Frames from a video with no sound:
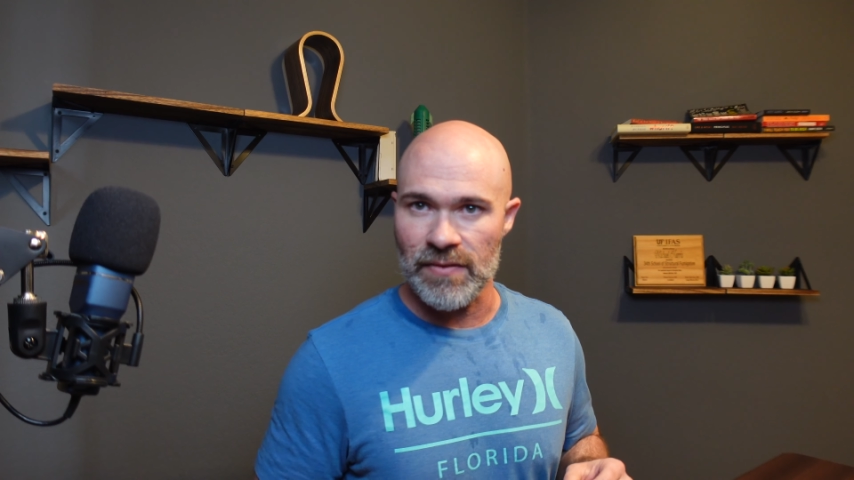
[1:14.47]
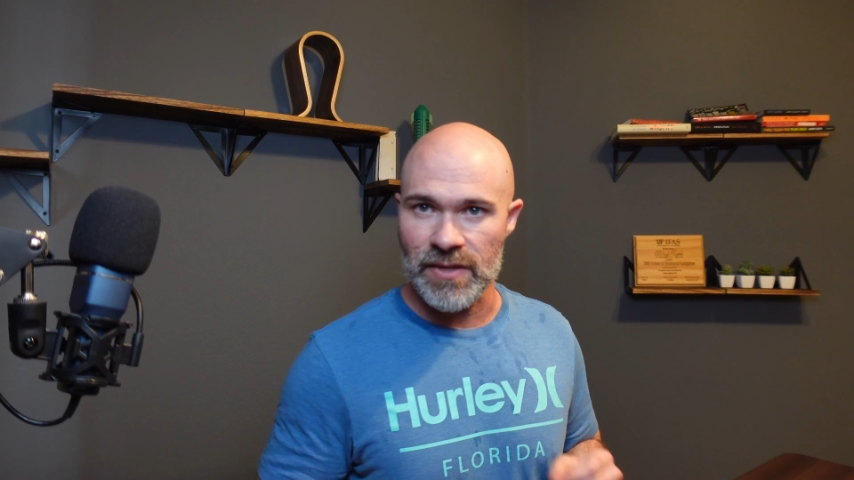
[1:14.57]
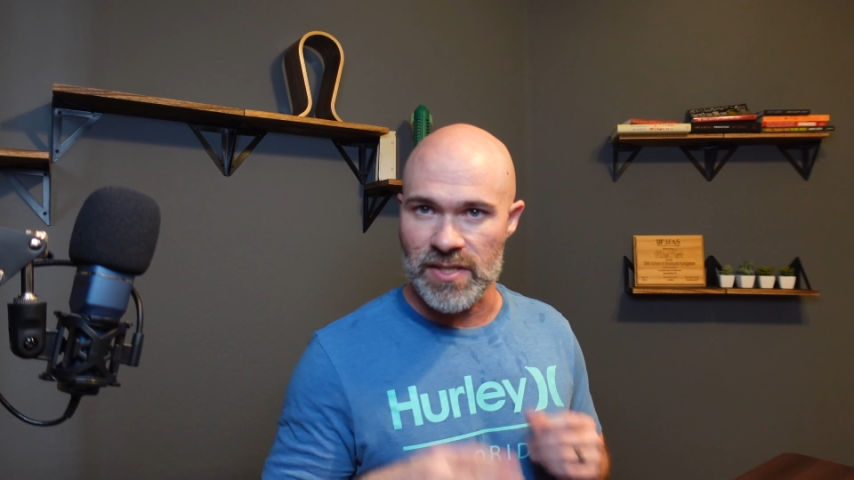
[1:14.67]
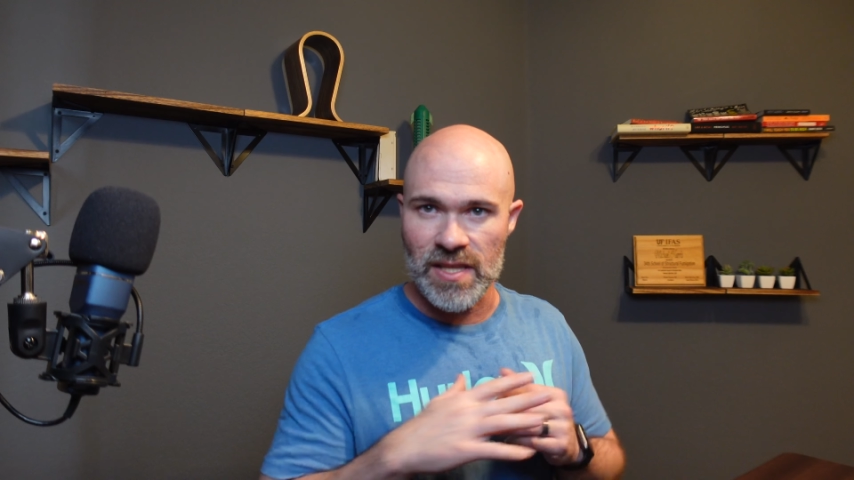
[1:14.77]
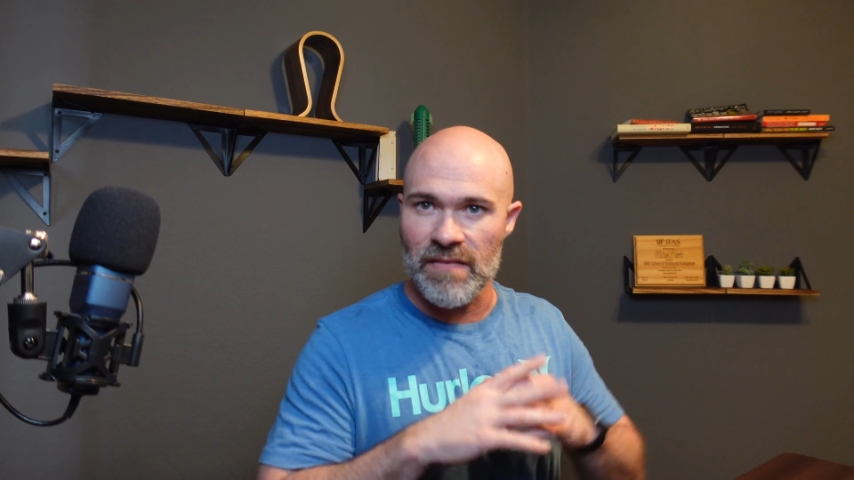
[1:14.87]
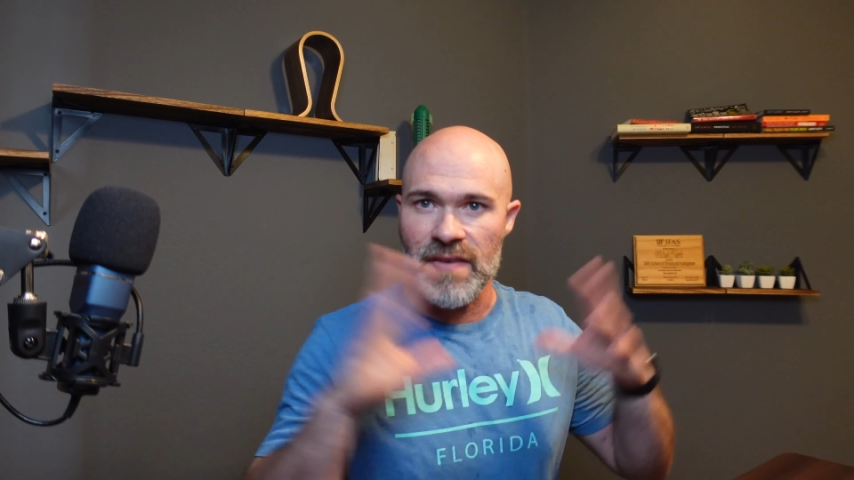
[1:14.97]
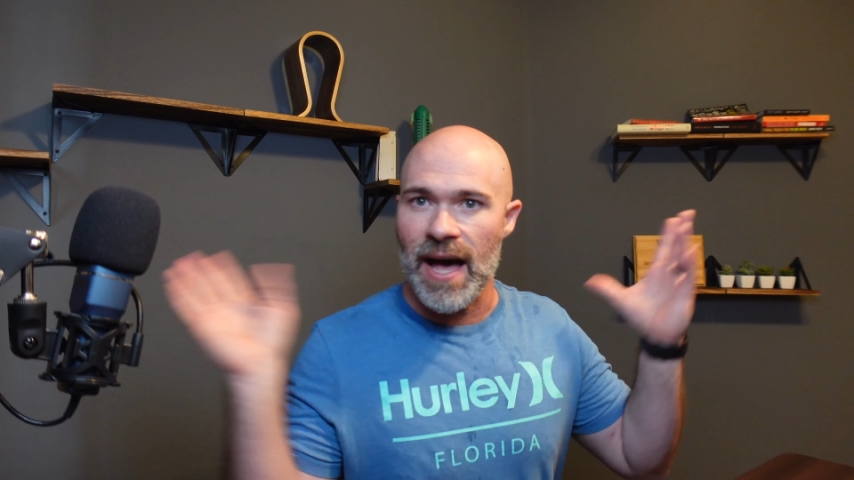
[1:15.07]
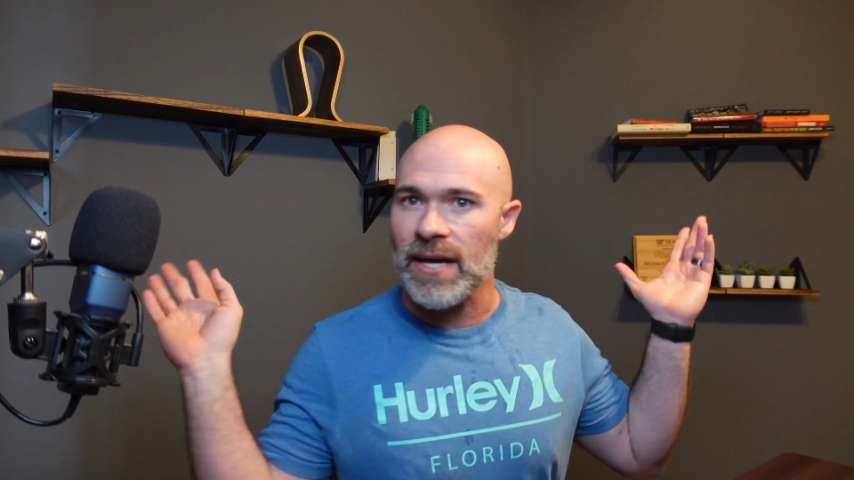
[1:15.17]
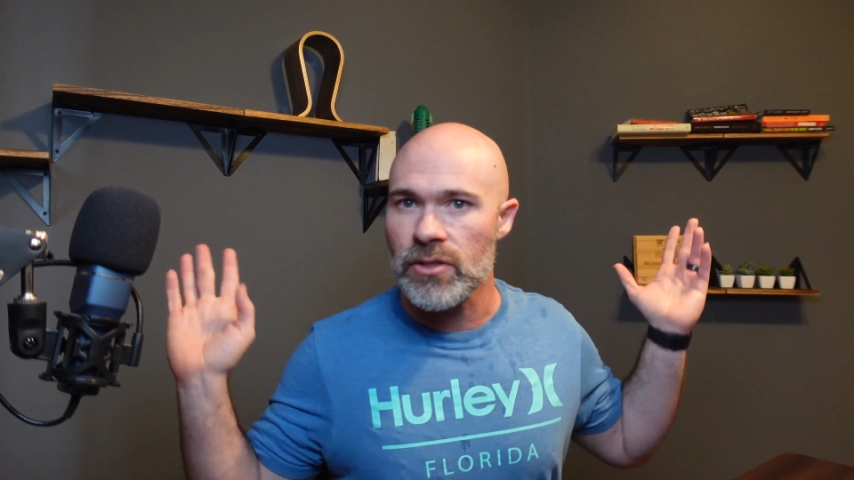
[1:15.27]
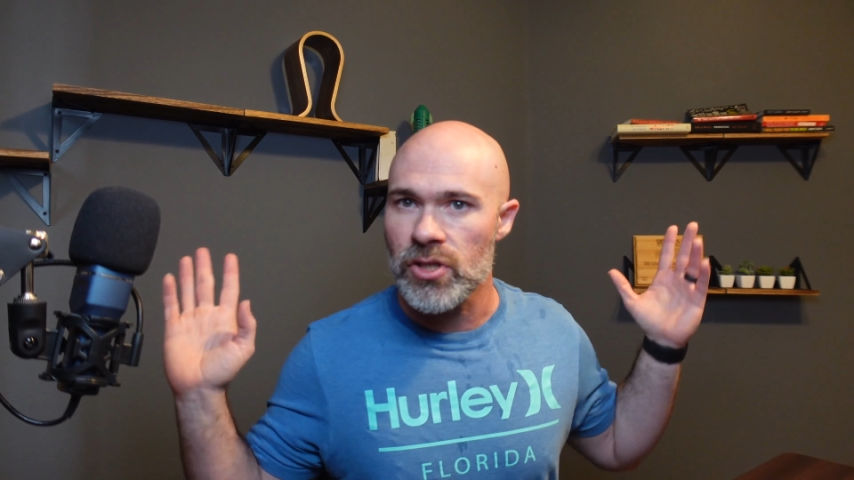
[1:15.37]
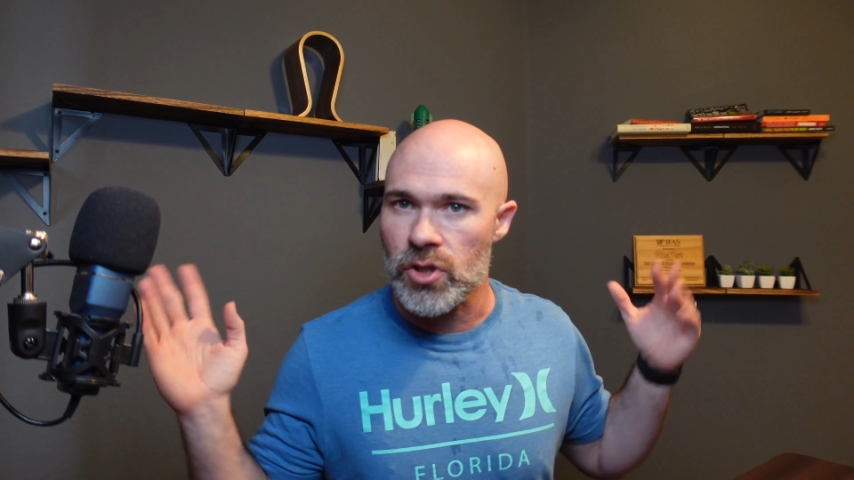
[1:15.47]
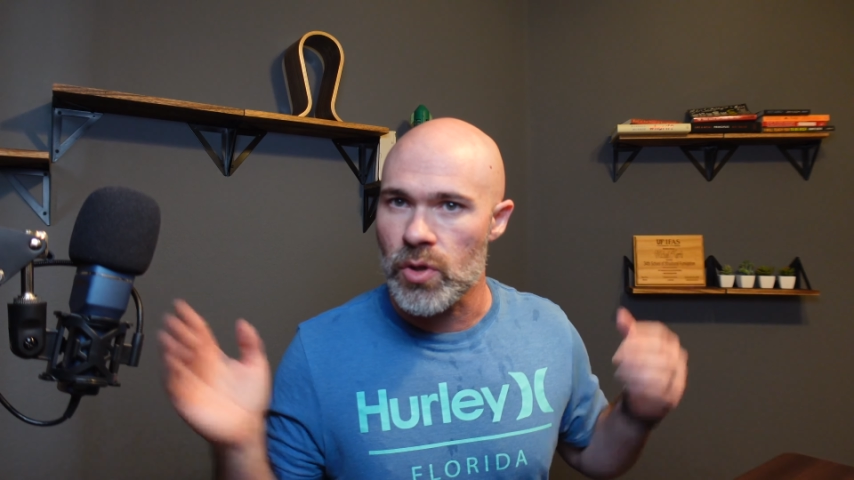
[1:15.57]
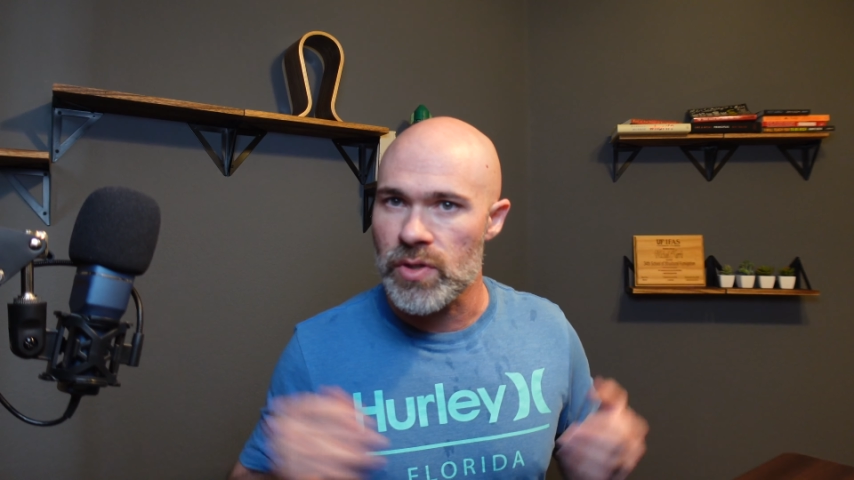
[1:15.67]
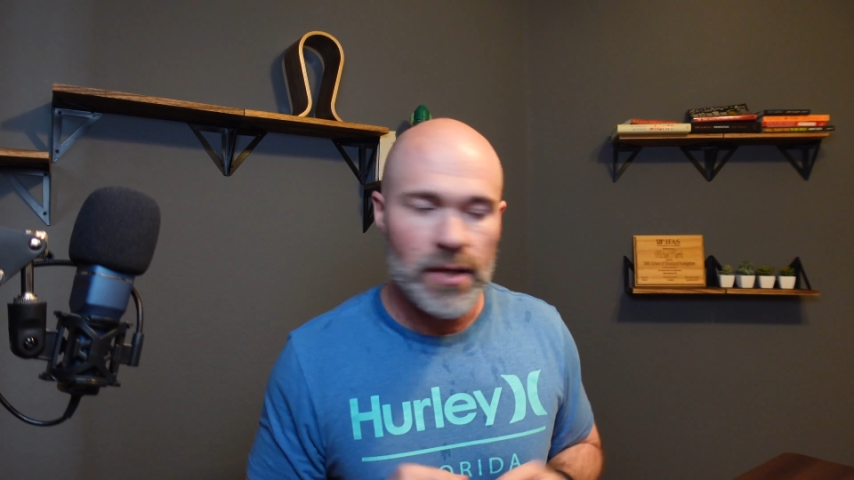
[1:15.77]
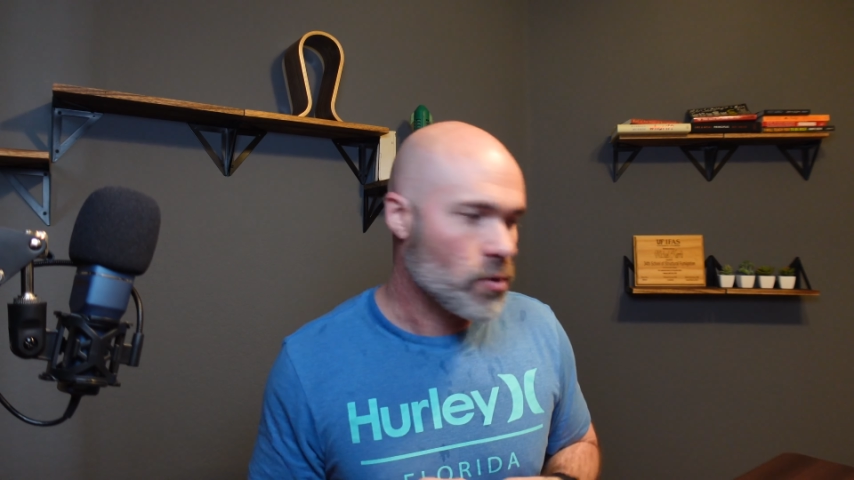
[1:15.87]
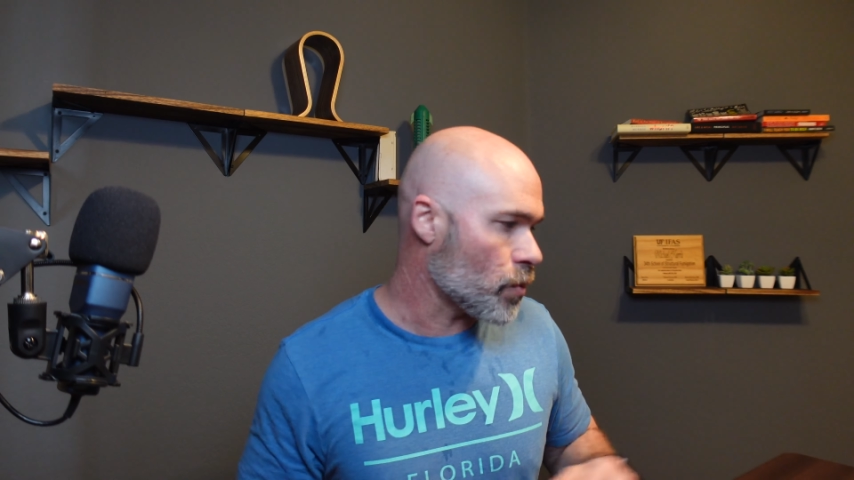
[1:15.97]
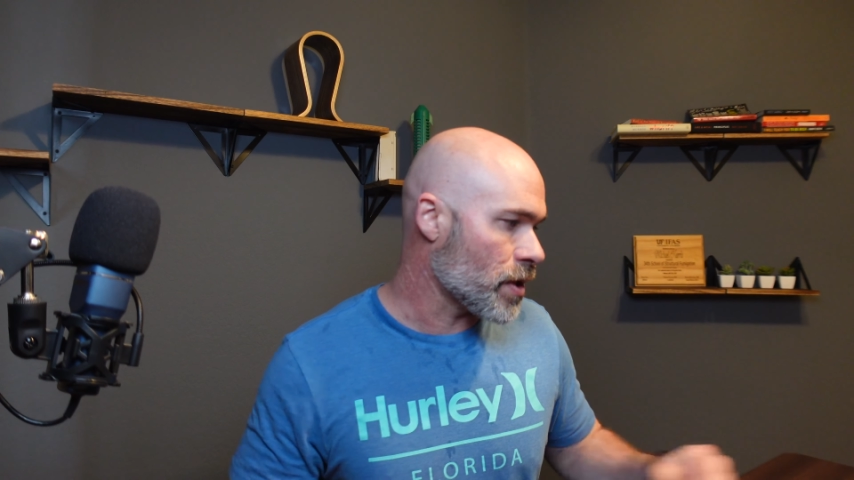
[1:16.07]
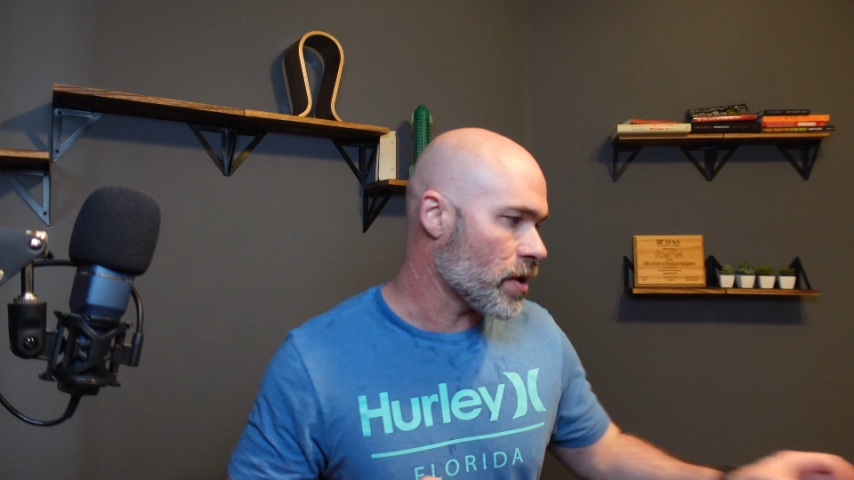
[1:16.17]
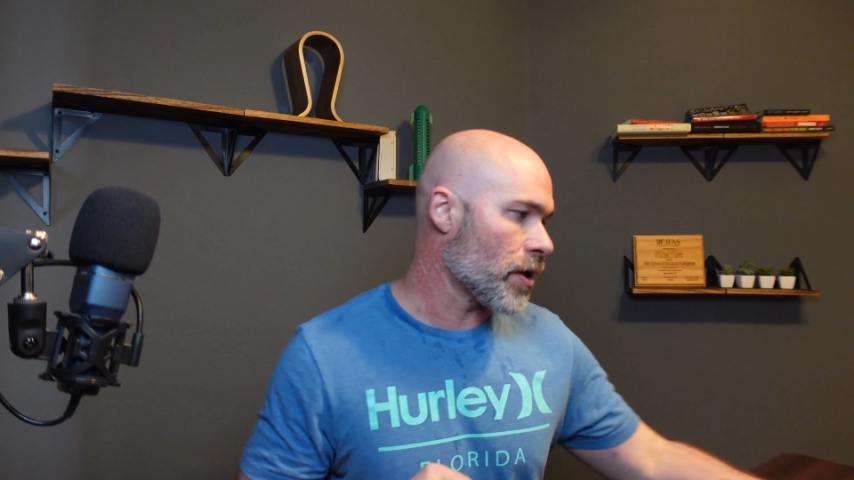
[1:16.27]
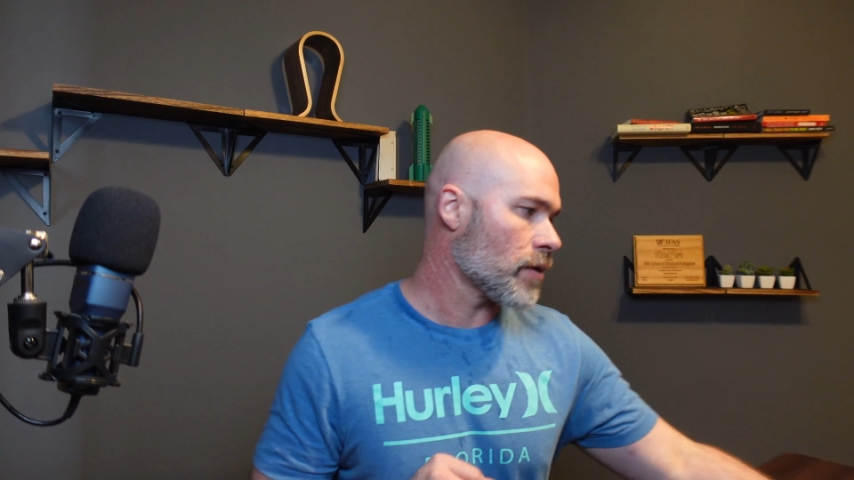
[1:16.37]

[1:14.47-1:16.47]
because then the value just goes out the window.